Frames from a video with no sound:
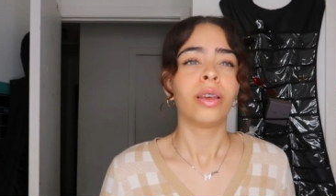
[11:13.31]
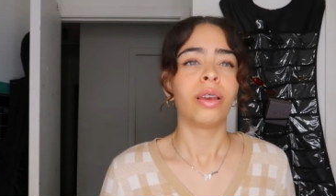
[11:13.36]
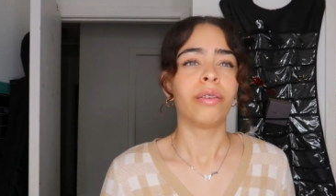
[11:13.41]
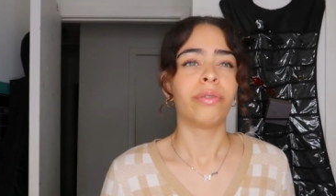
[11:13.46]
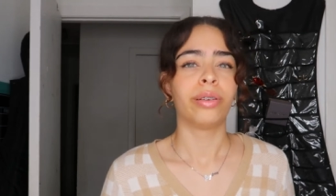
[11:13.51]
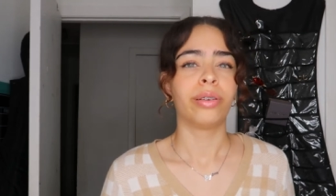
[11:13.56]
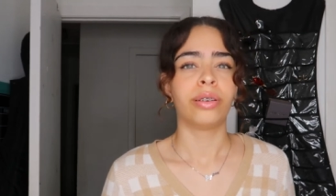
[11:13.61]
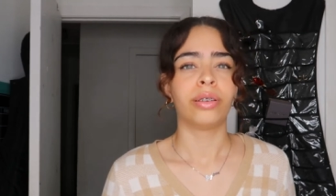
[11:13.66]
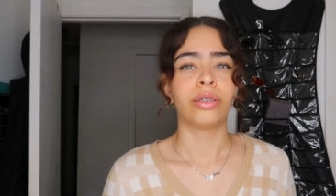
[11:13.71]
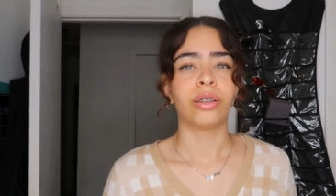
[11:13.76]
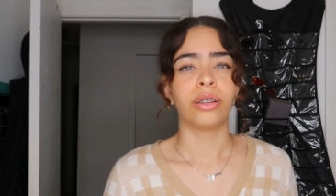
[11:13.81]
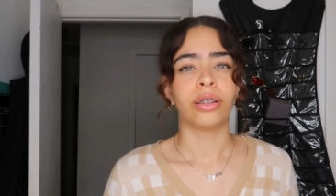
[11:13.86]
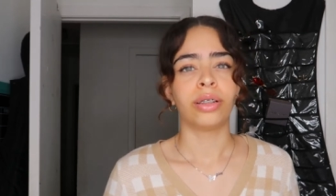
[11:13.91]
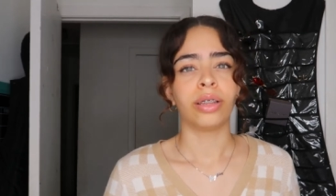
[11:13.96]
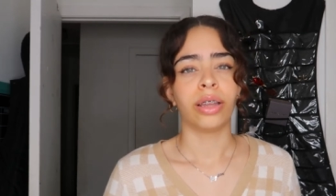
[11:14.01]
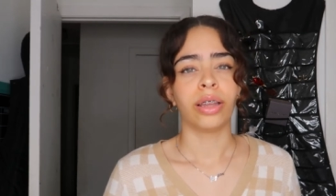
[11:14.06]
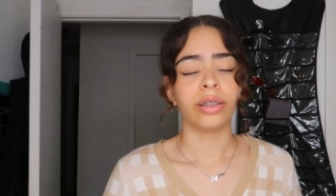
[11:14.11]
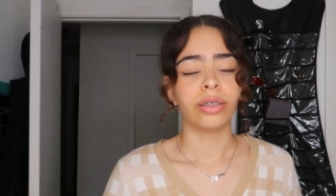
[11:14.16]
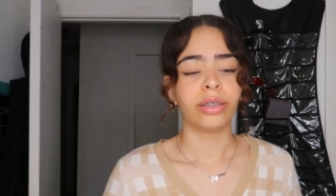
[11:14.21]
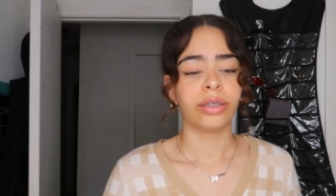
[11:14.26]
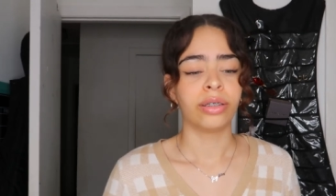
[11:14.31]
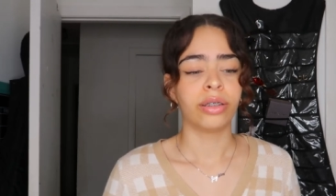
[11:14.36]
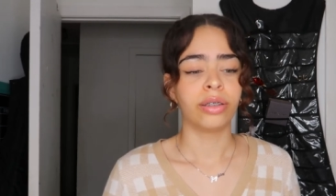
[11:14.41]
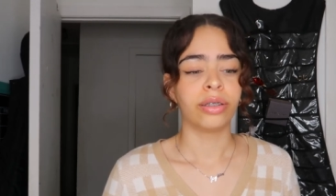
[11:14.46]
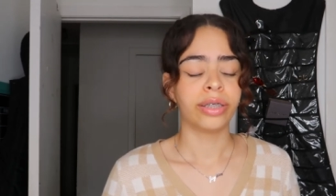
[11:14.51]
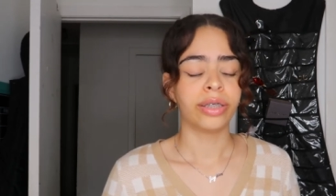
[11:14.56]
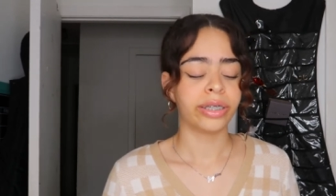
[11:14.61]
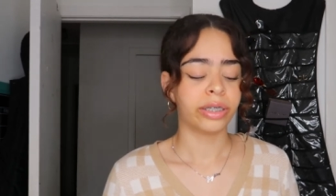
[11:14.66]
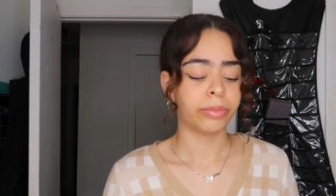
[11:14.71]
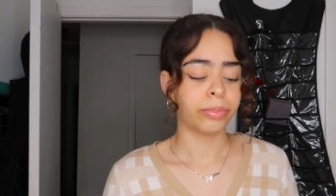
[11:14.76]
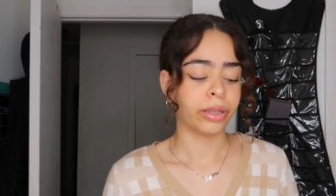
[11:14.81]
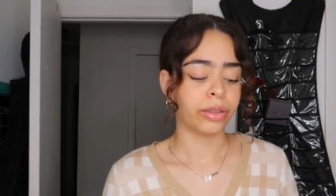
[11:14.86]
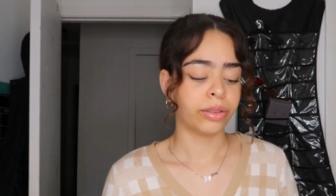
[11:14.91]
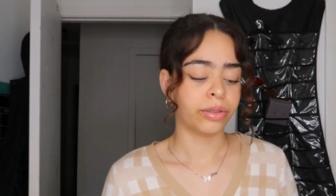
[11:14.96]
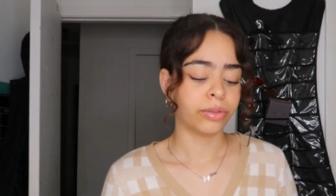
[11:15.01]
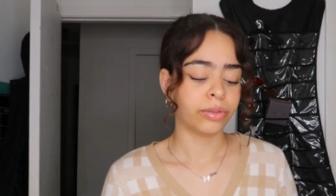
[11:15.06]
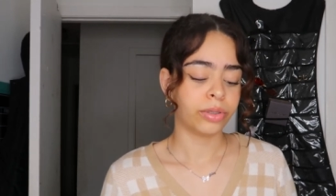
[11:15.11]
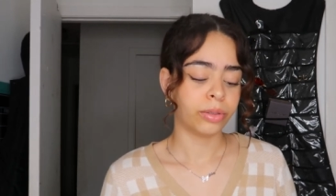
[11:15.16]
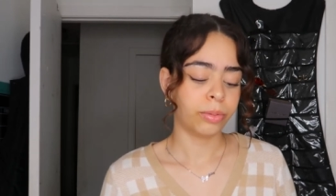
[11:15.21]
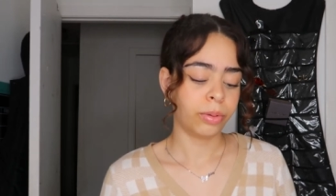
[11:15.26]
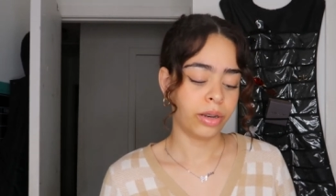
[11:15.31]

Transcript: I've heard a lot of good things about those,